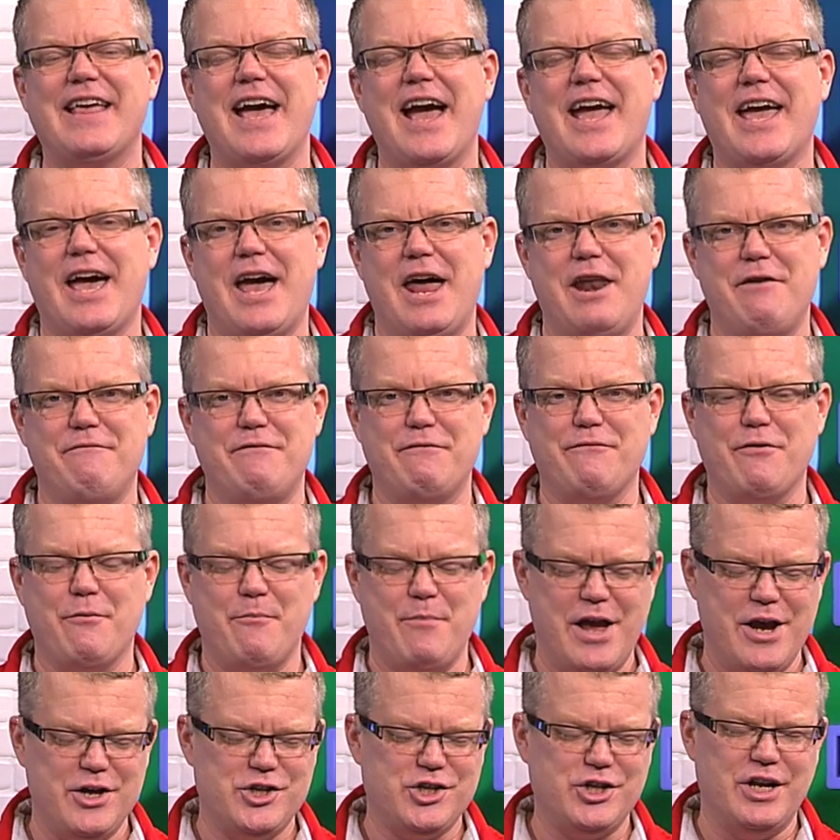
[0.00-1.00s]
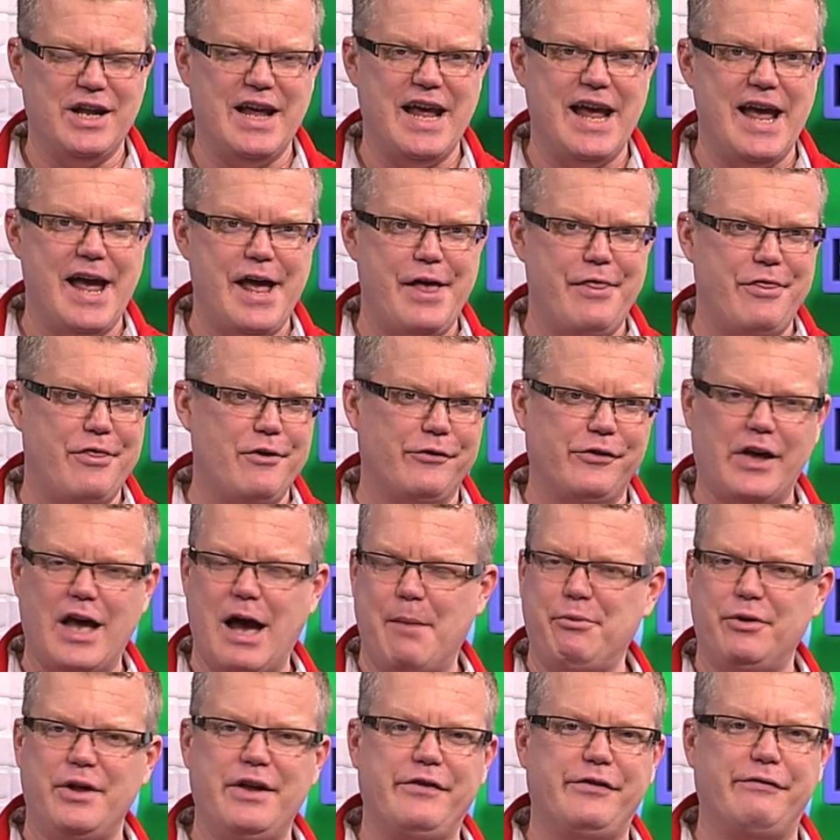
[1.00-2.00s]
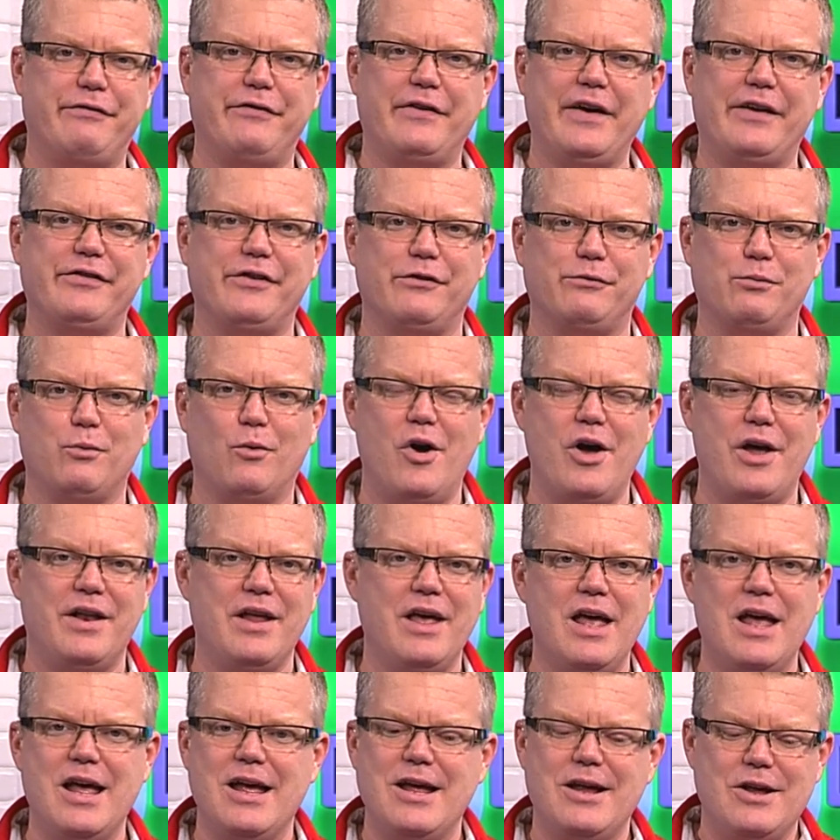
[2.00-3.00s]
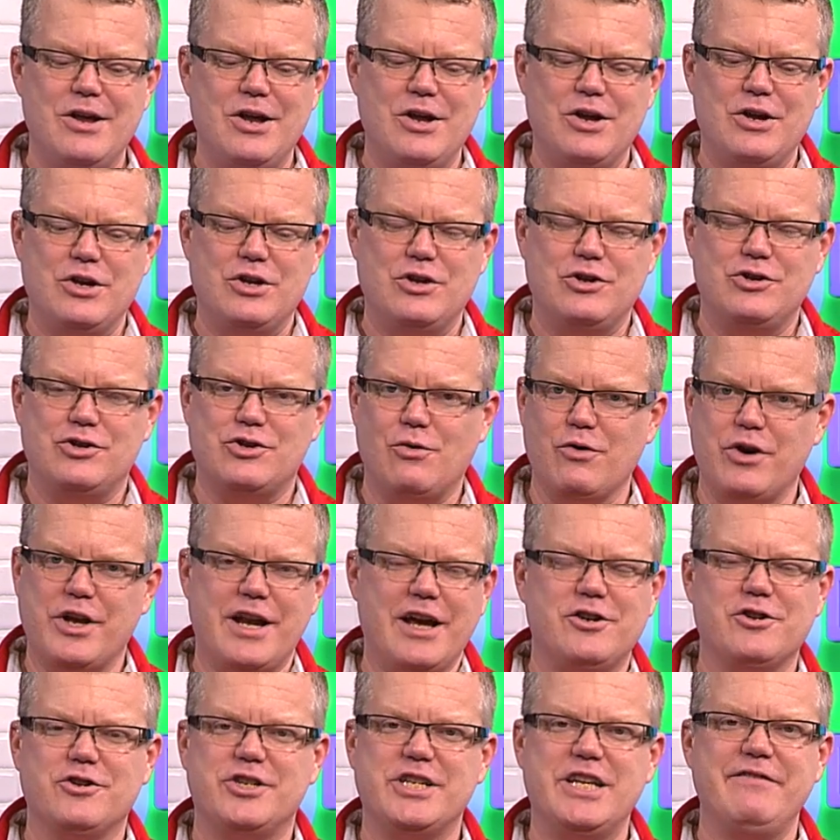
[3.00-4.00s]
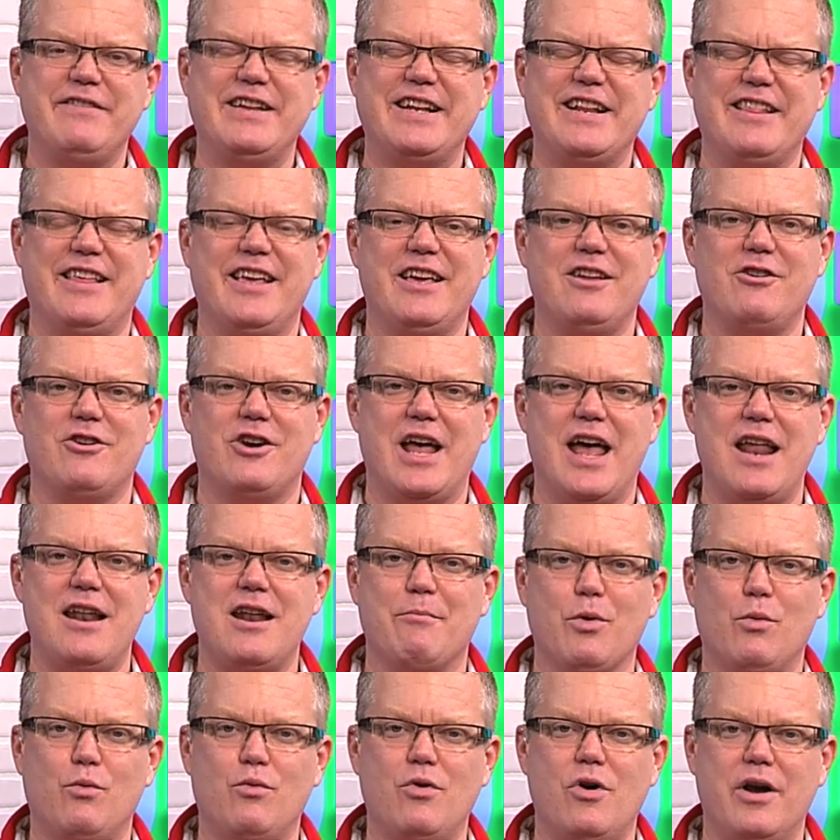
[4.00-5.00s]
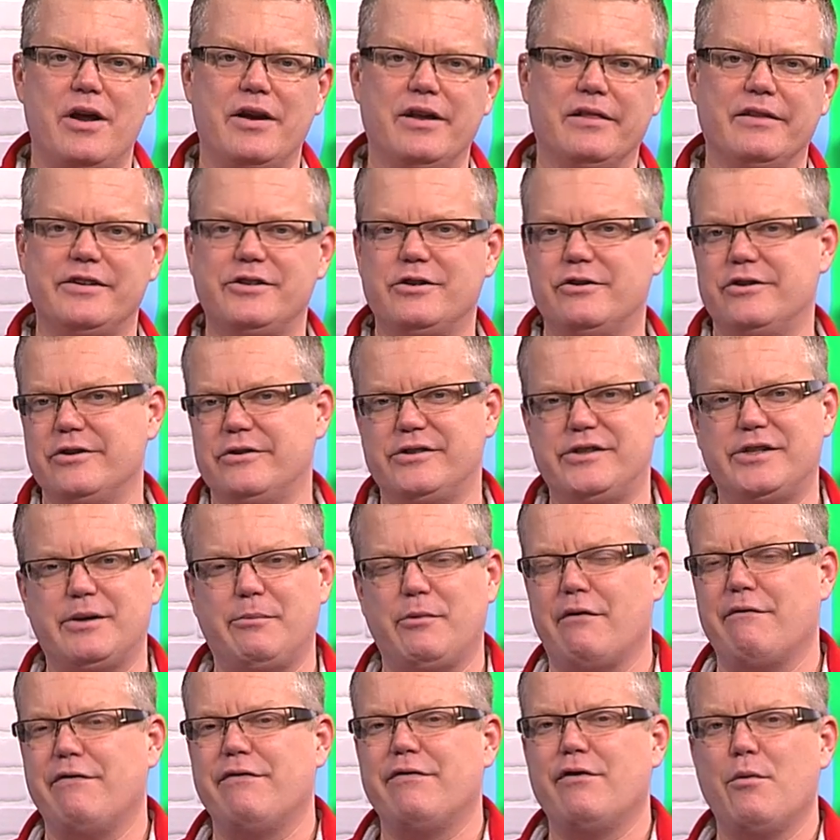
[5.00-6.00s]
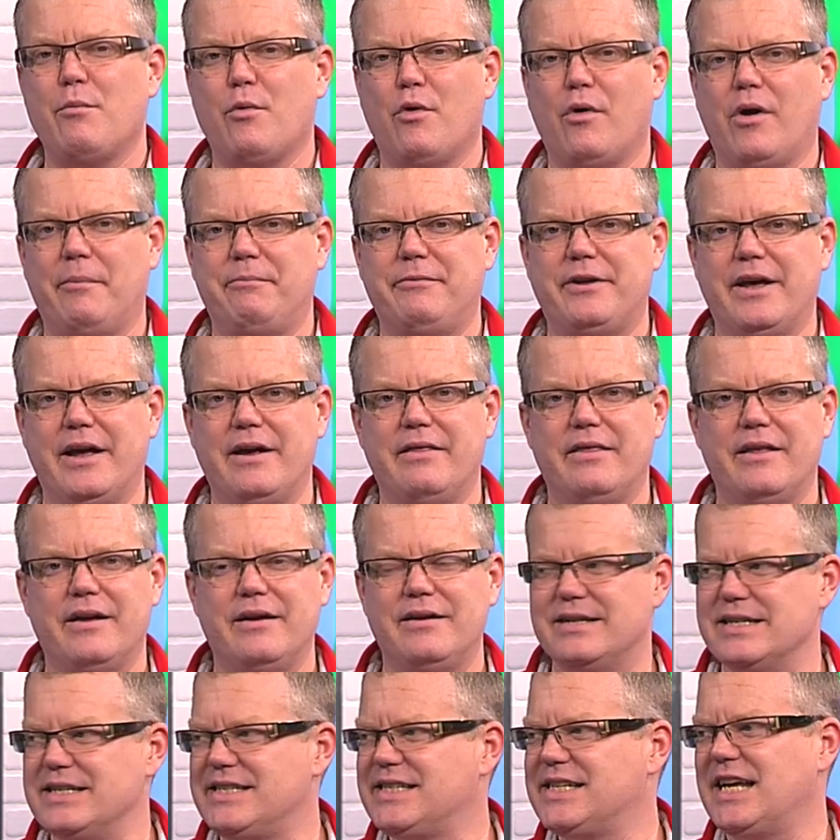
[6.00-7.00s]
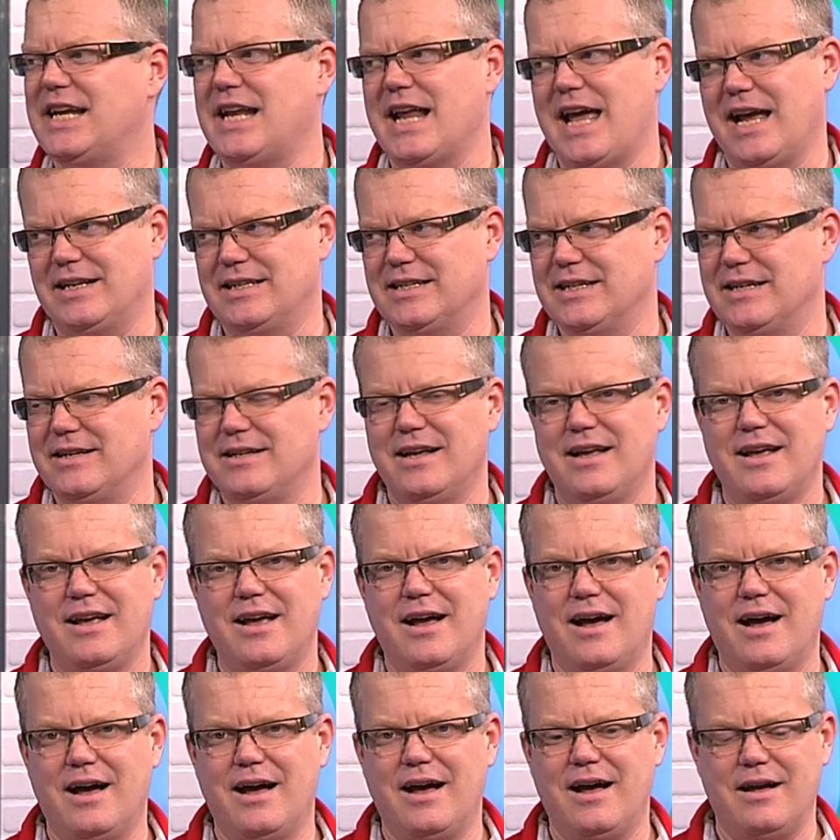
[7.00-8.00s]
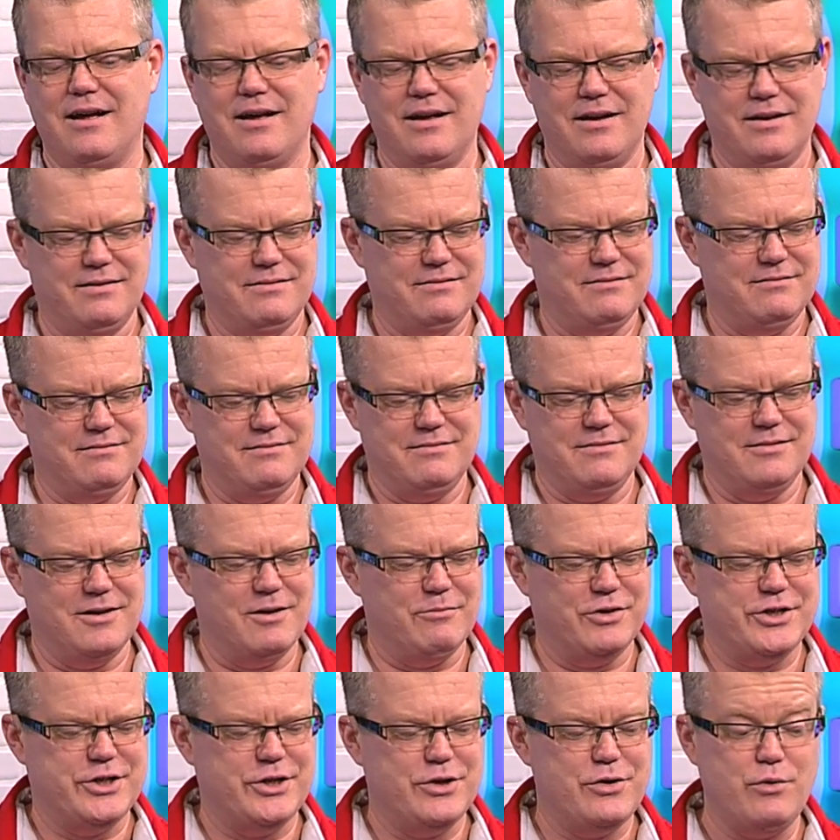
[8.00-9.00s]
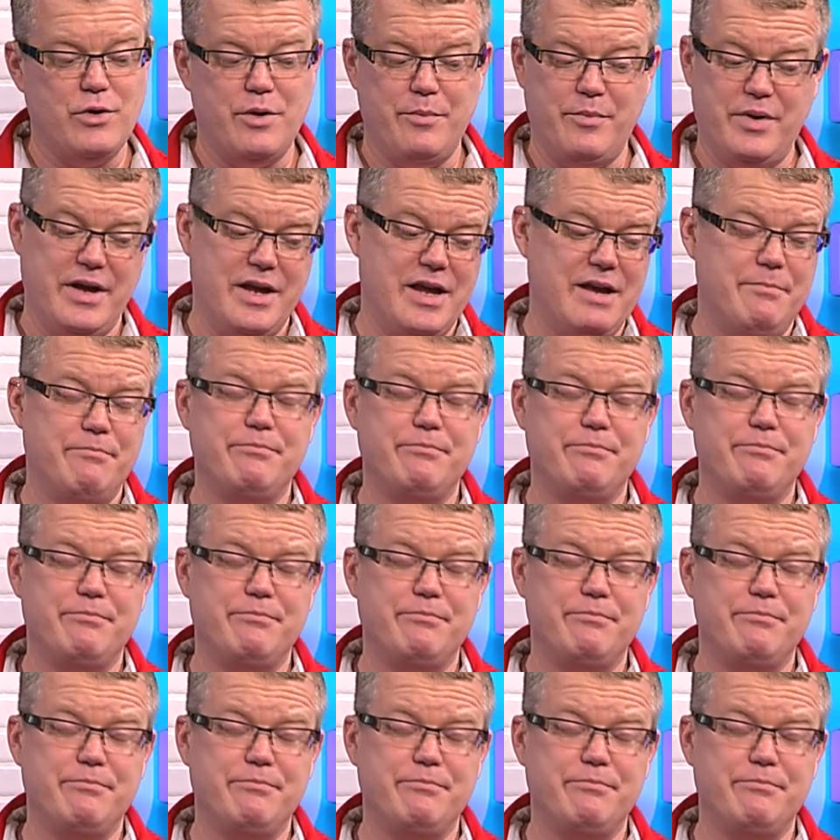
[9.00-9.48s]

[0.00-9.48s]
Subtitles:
Collect that kind of information. And there's a couple easy fixes. One, don't connect your TV to the internet, number one, unless you're doing something like a firmware update, and then disconnect it. Number two would be he